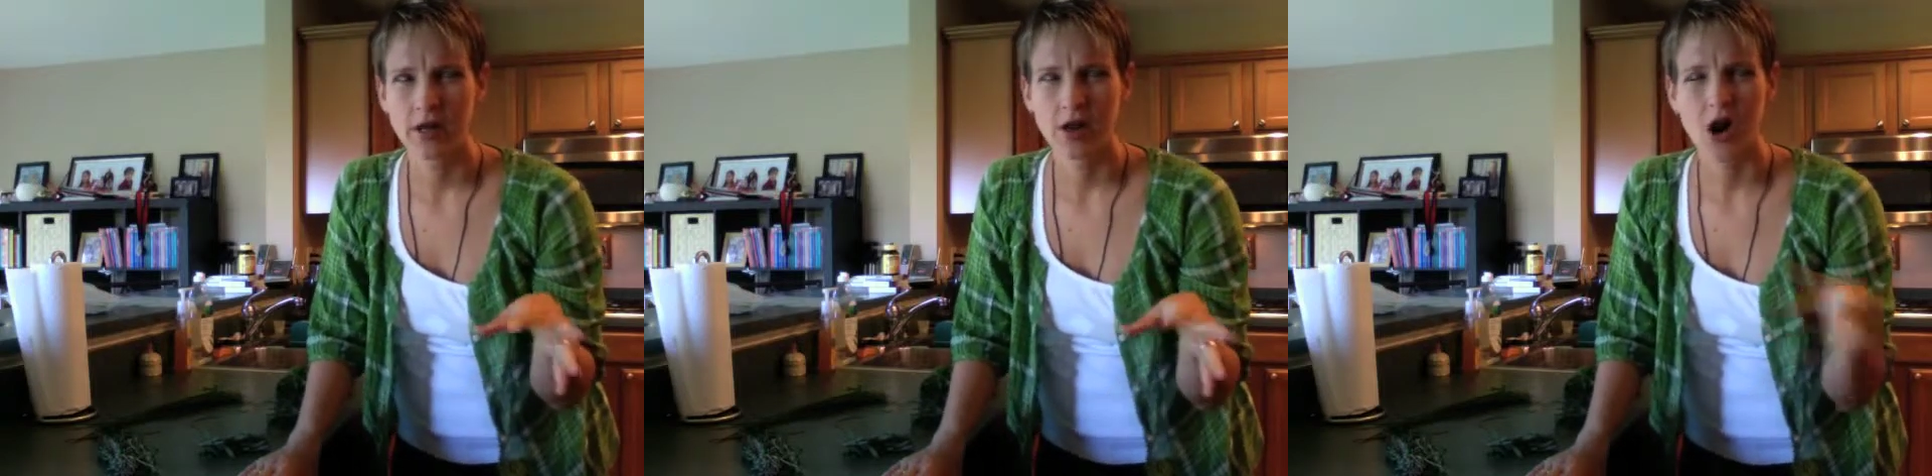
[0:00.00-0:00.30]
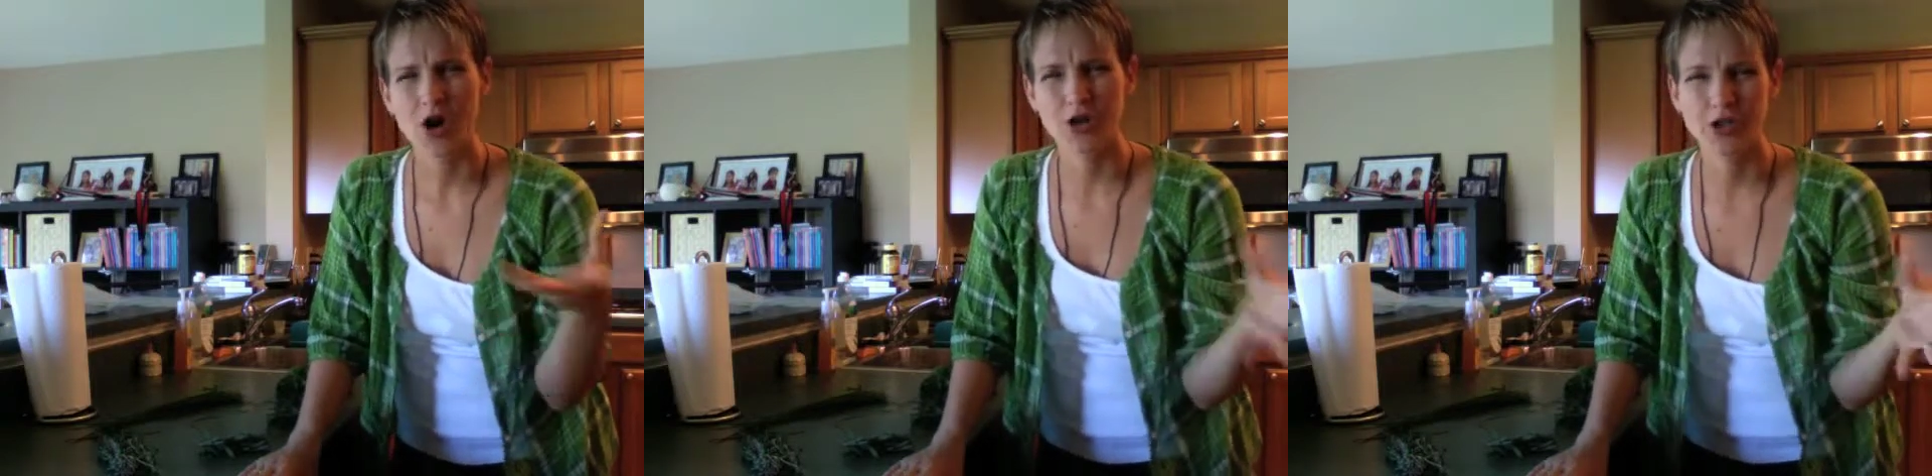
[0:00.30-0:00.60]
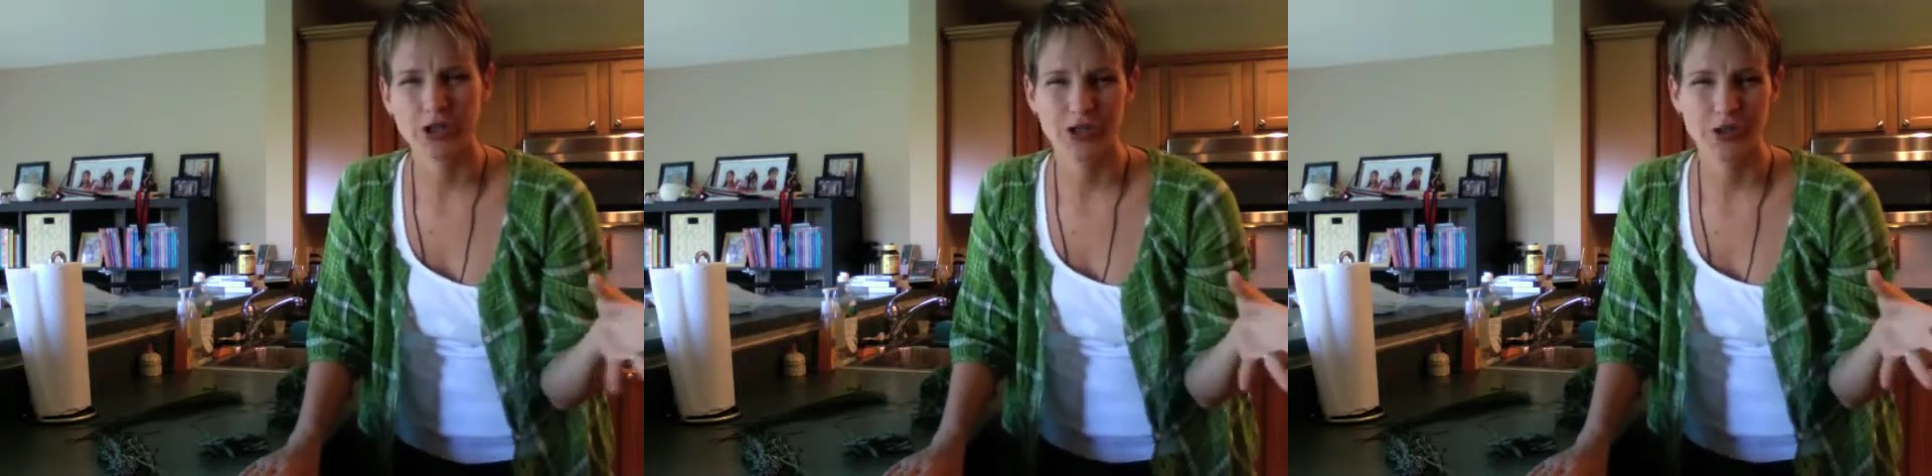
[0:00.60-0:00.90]
harder
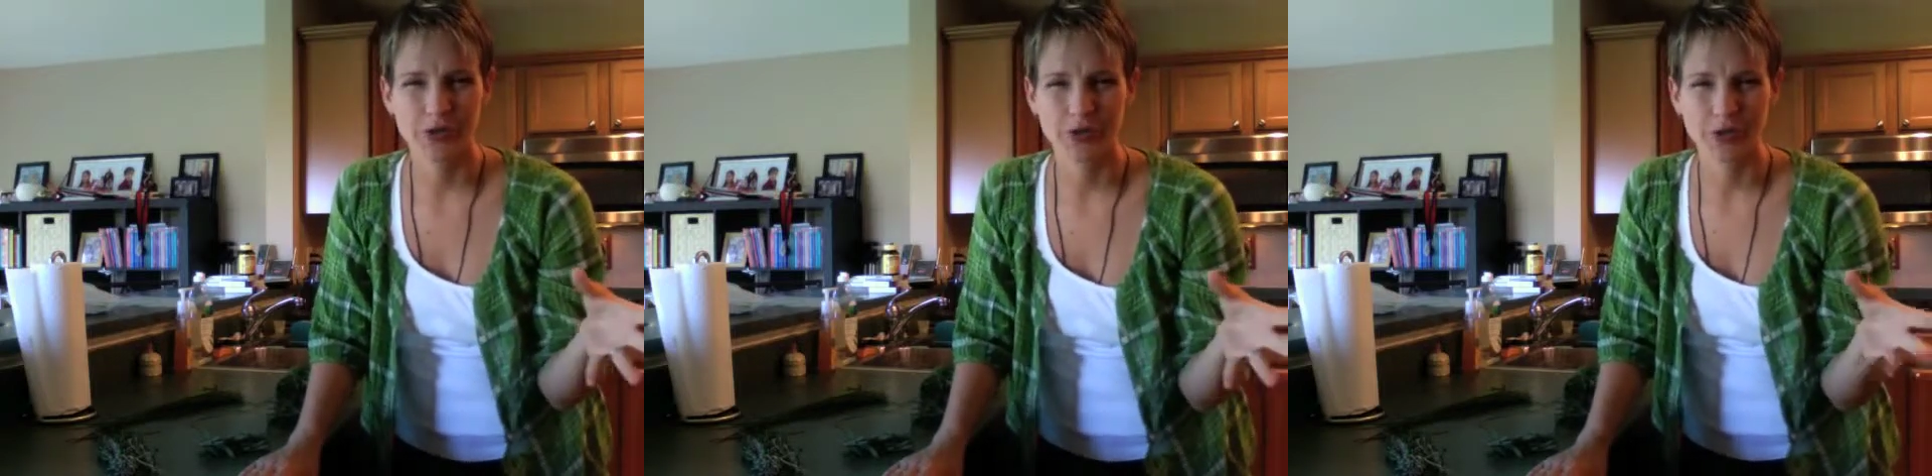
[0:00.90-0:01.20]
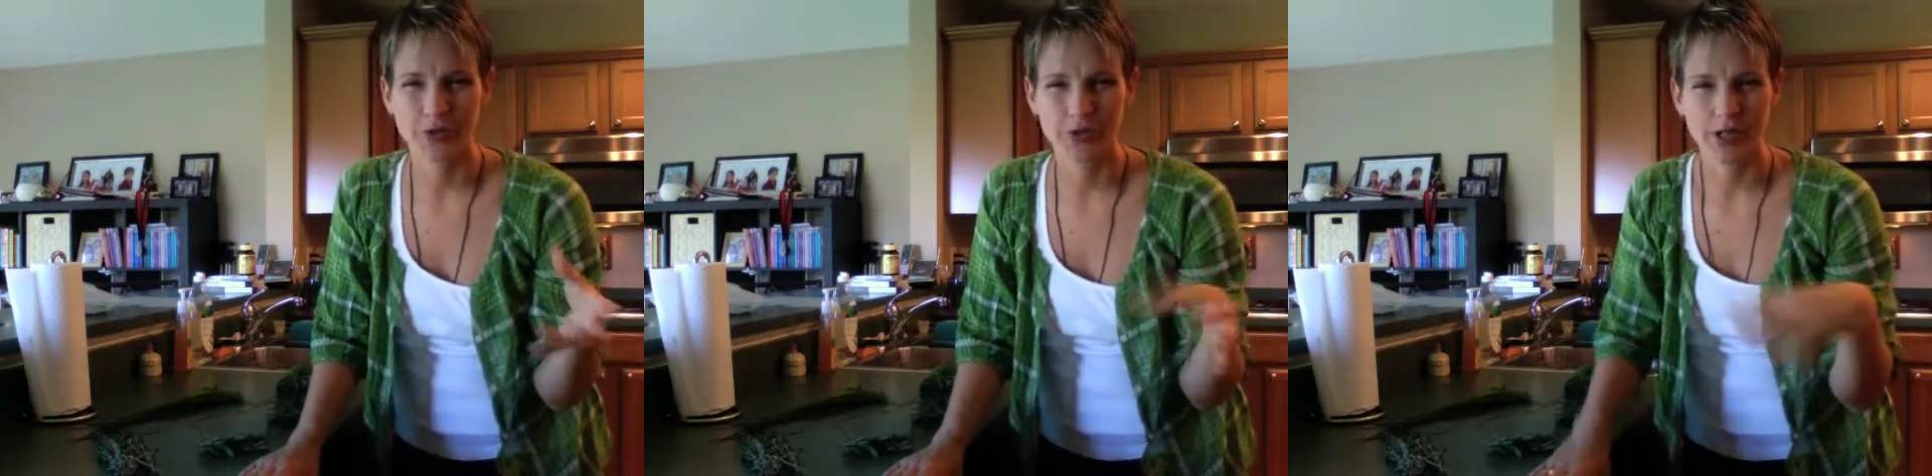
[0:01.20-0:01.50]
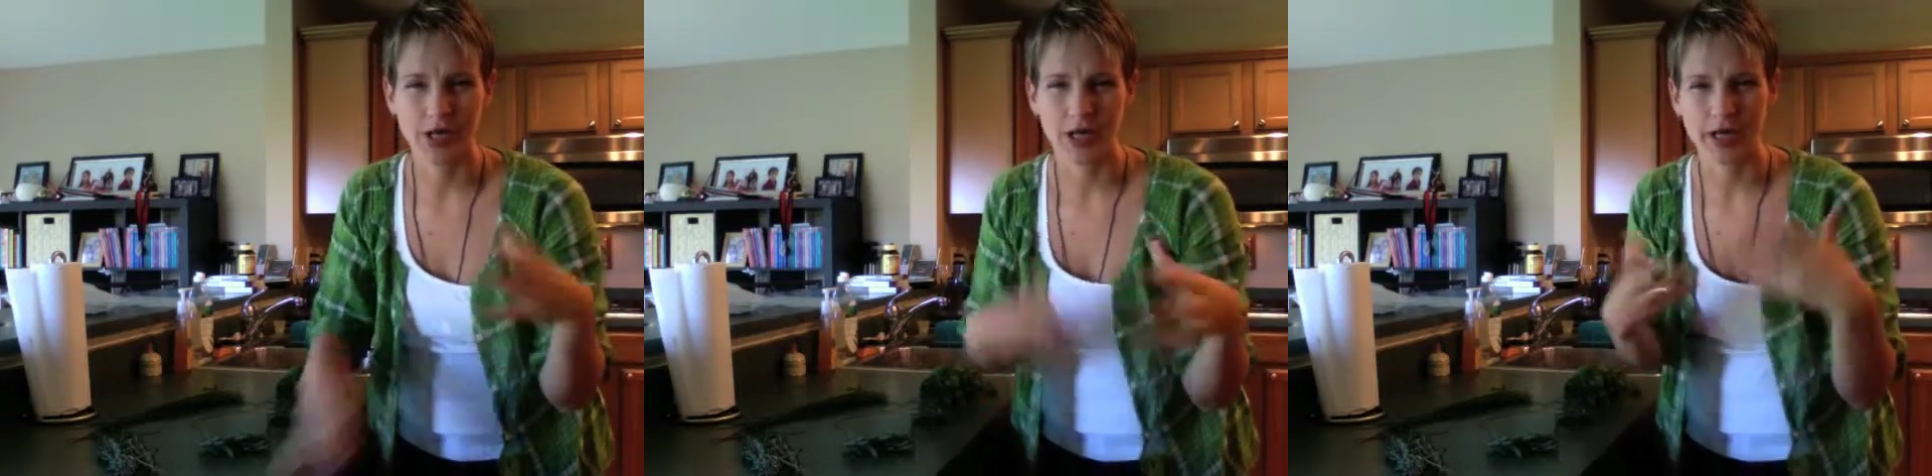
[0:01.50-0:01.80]
to do
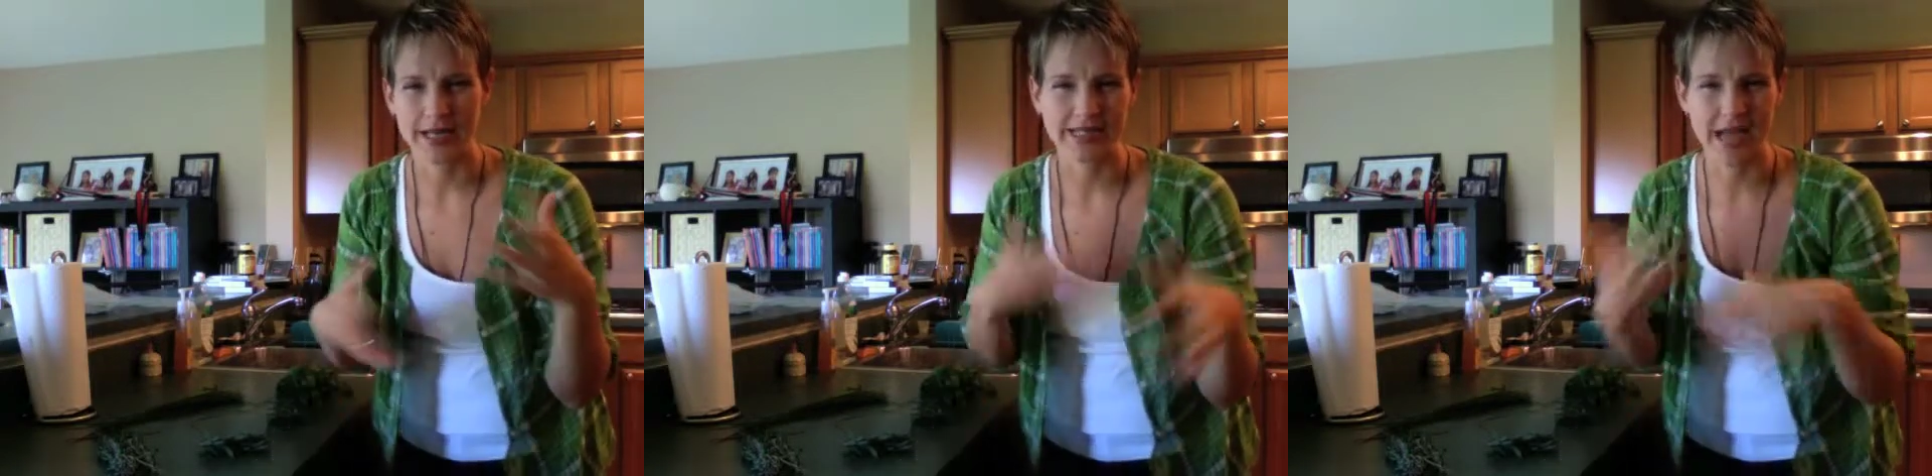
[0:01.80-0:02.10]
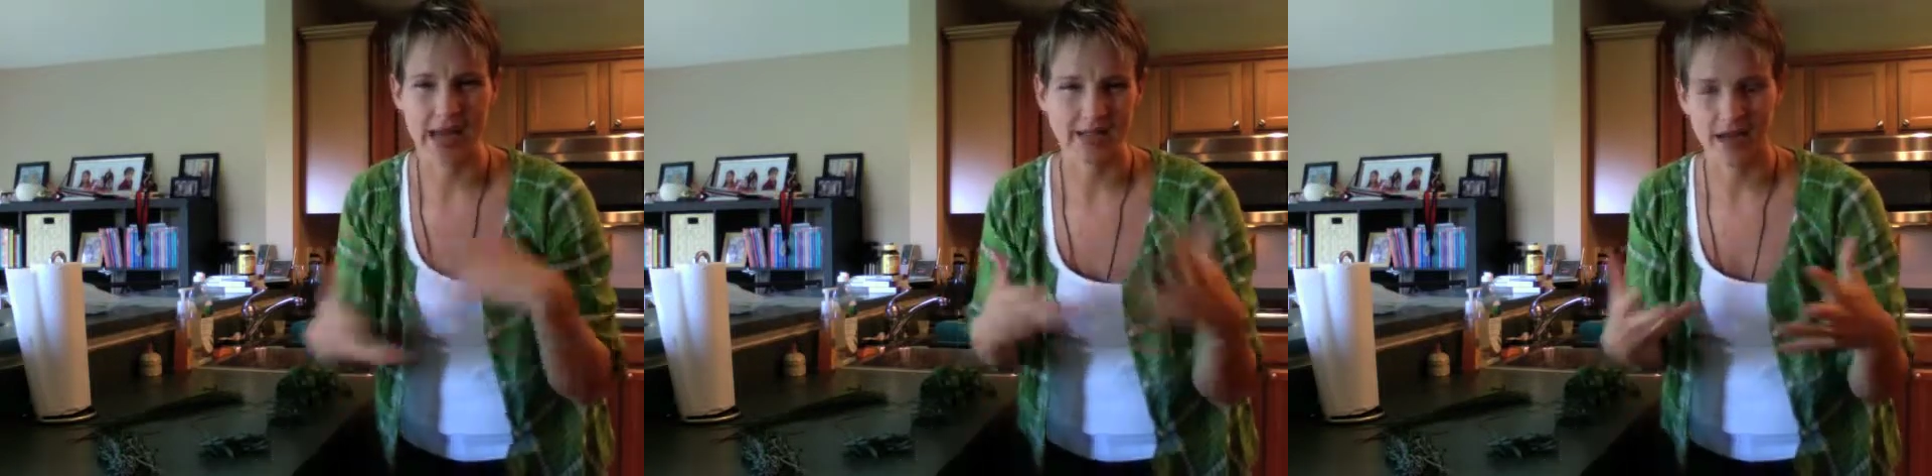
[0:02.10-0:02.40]
in text,